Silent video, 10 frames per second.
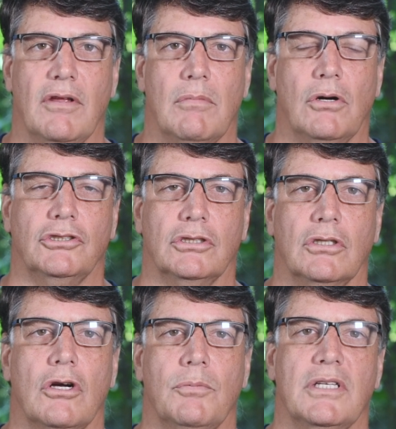
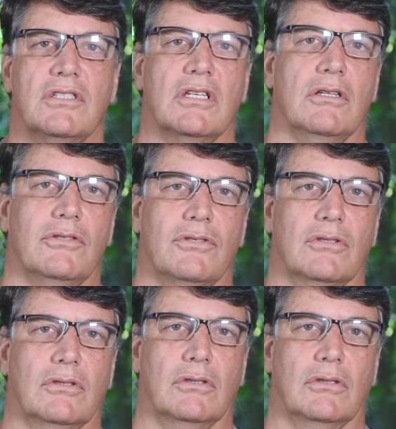emotion coping skills,